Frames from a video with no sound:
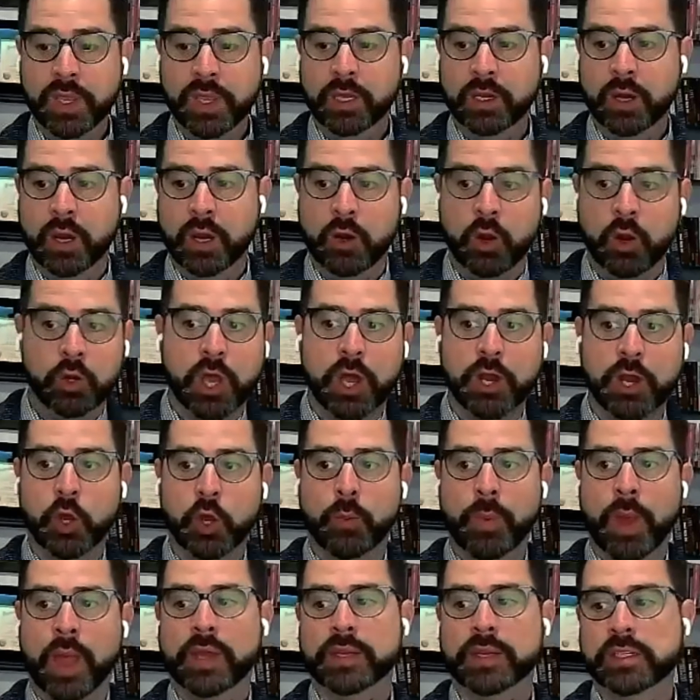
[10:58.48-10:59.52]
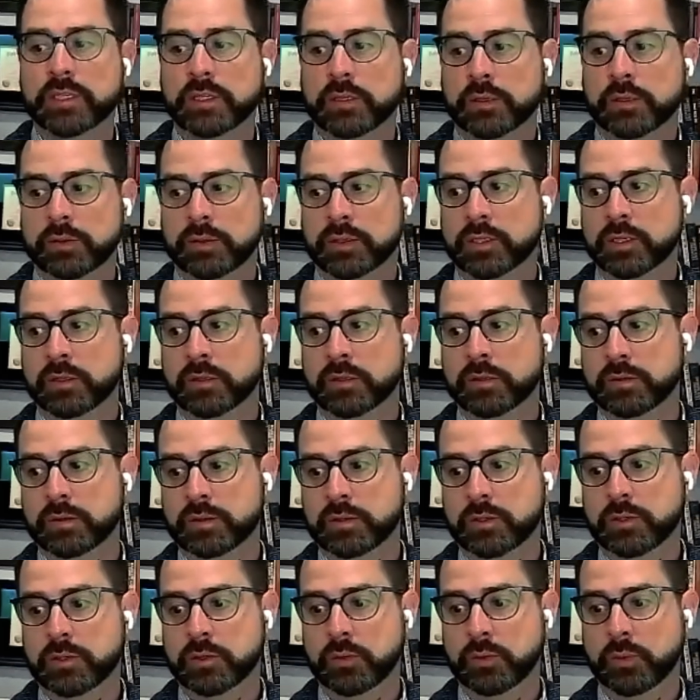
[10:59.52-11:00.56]
for me, and I'll kind of go back
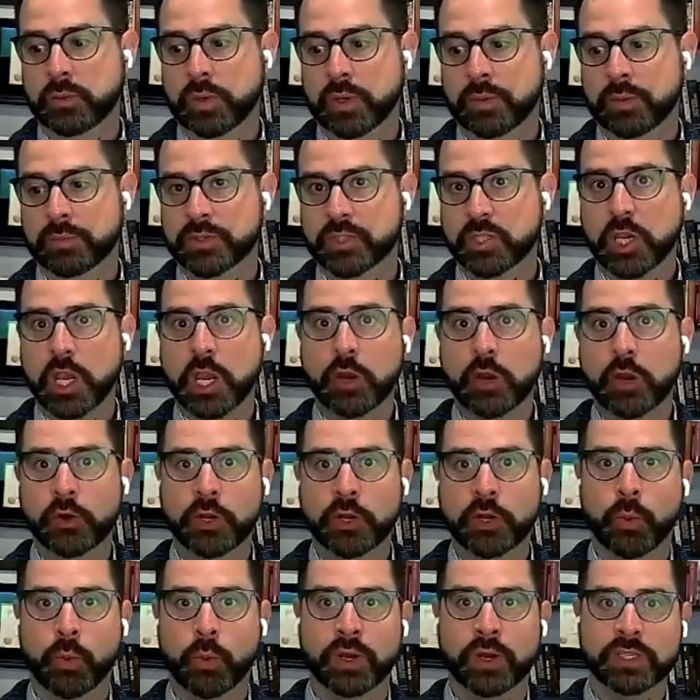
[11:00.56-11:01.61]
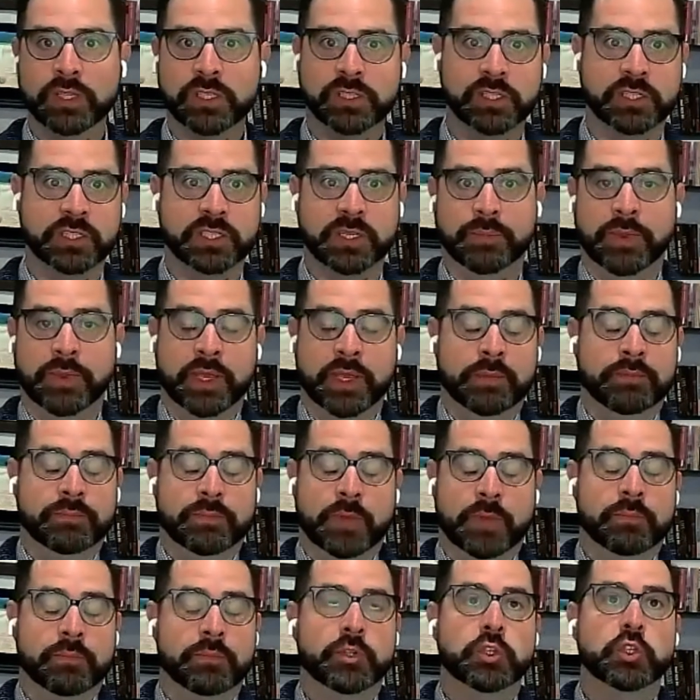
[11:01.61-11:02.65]
to security awareness because it's
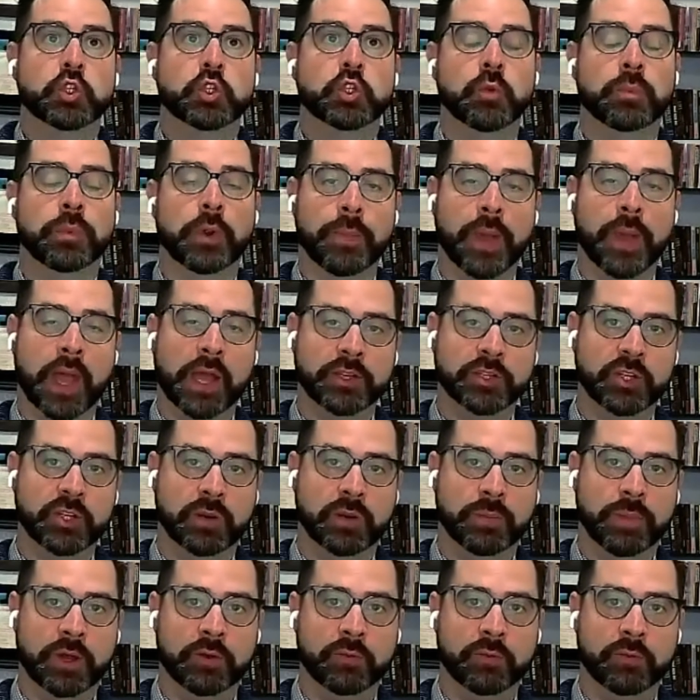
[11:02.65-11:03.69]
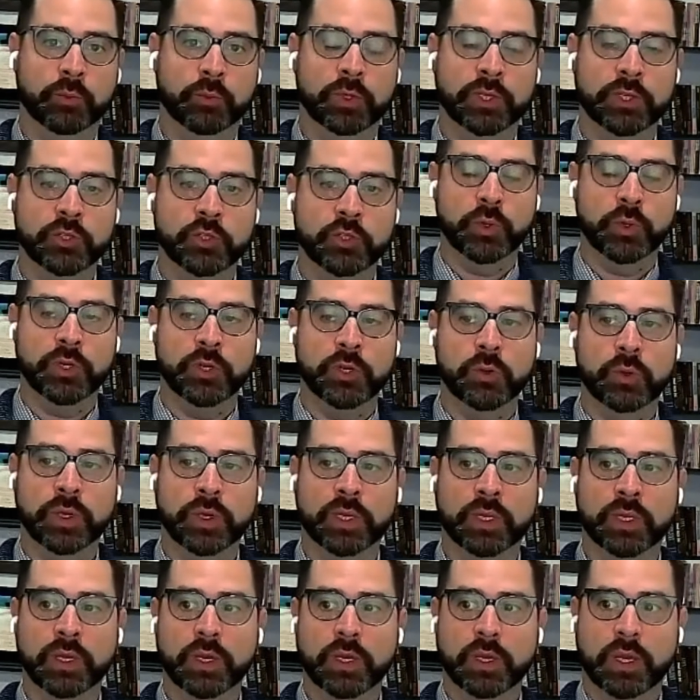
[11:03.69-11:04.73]
something I'm super passionate and really
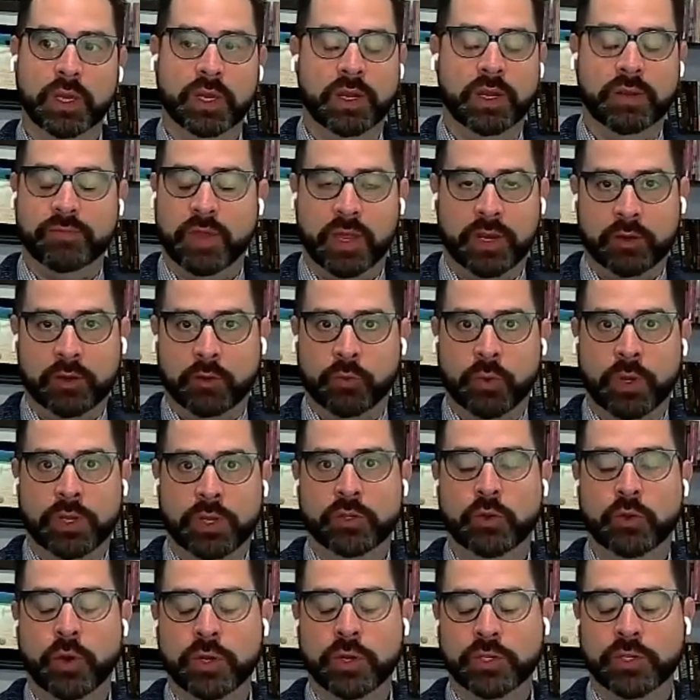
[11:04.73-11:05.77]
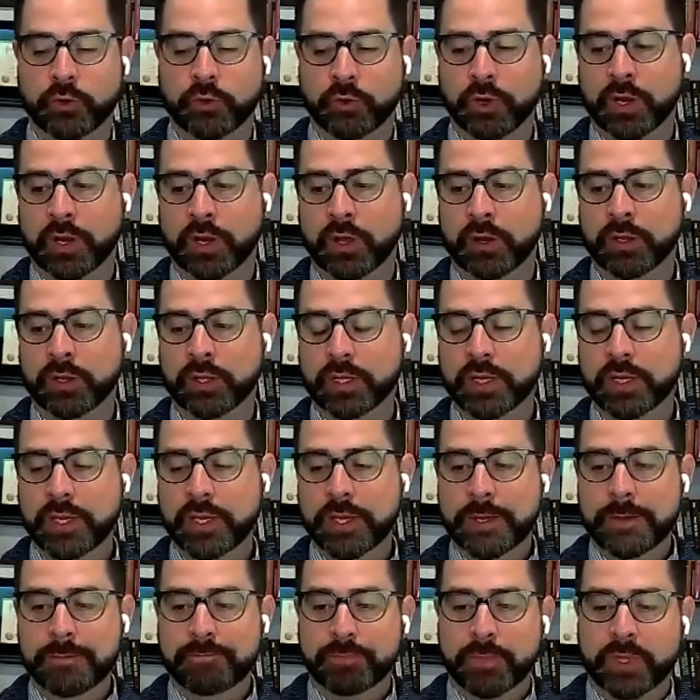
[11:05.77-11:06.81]
enjoy doing, and have had a great turnout
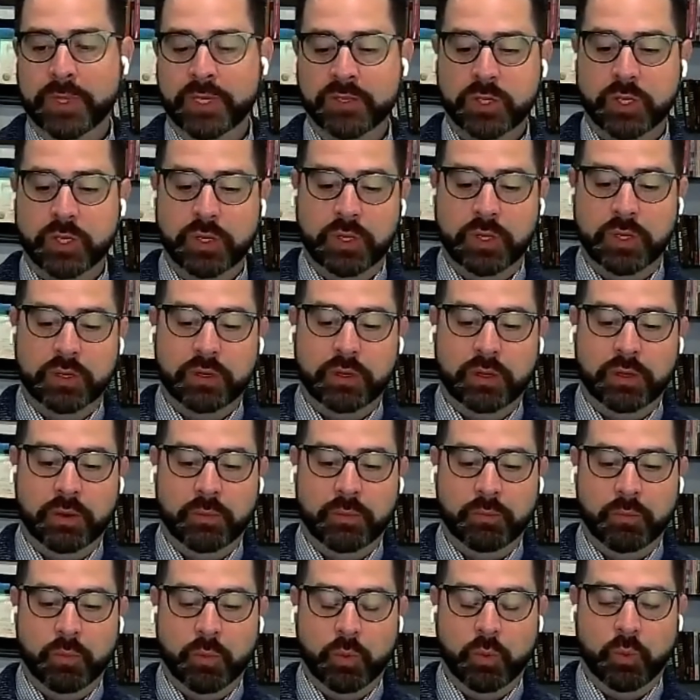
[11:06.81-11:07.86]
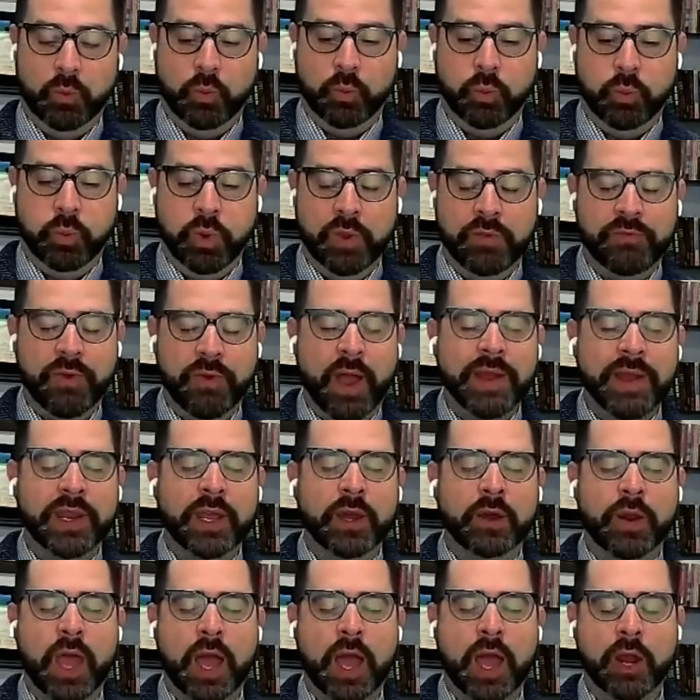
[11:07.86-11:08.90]
on it. Is
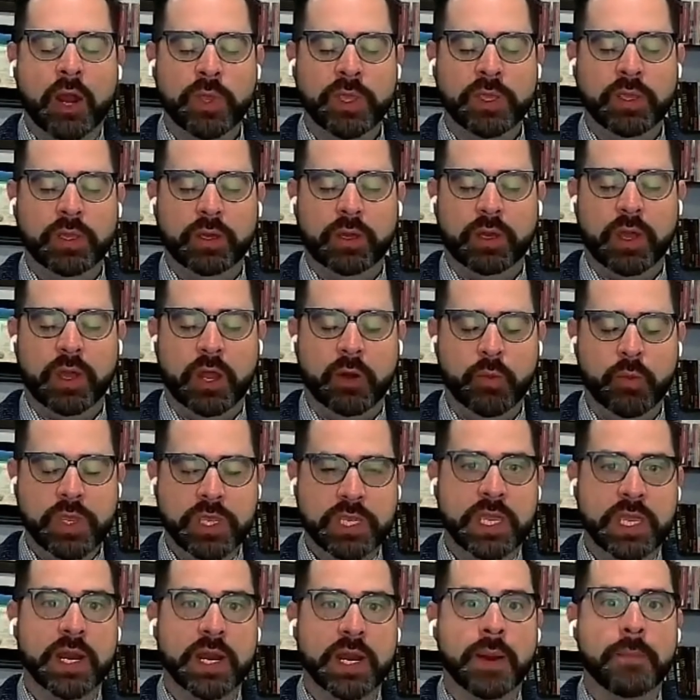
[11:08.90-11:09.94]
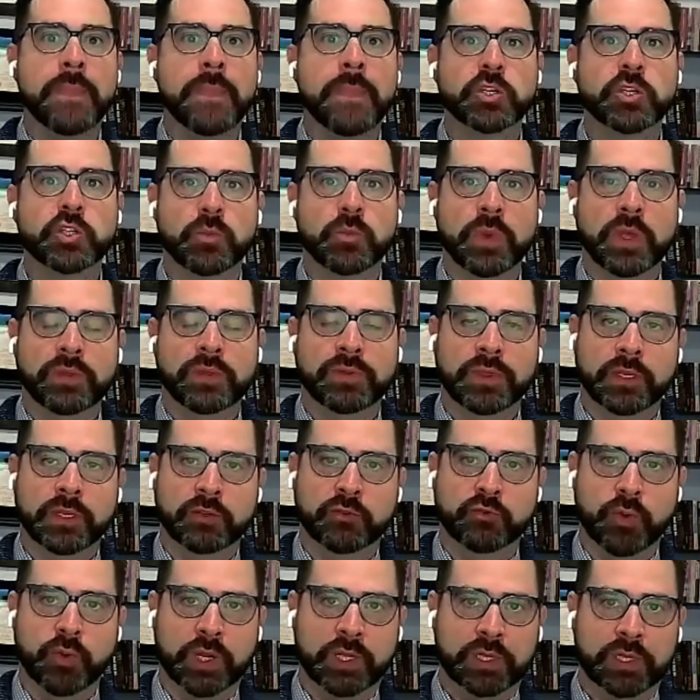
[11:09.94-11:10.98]
we find out how do we get a
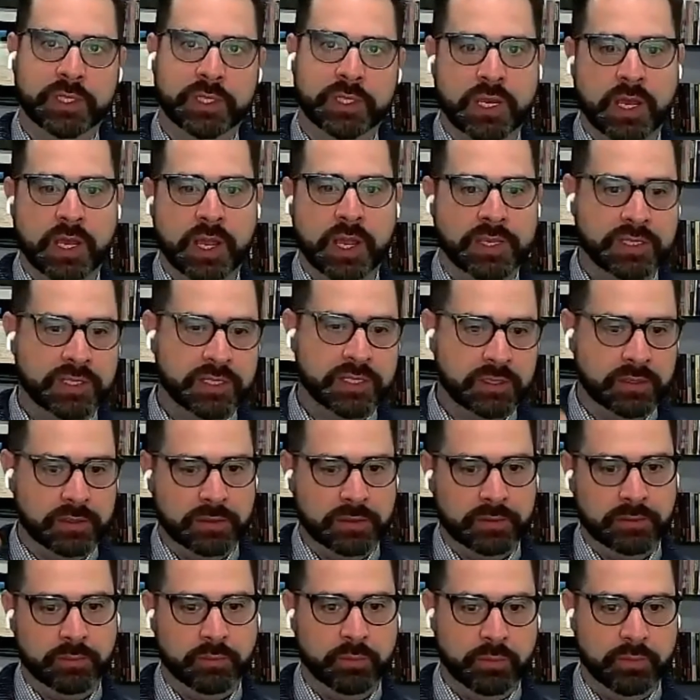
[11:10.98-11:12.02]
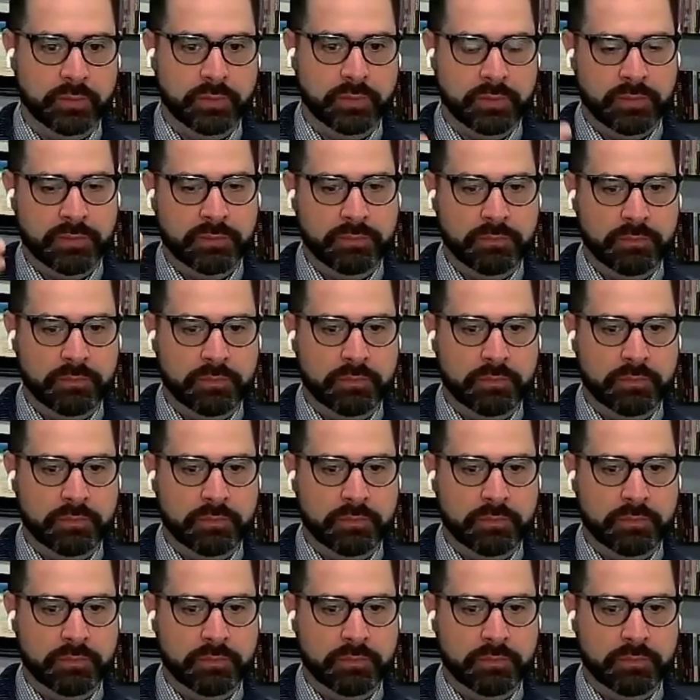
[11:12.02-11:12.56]
measurement that directly ties to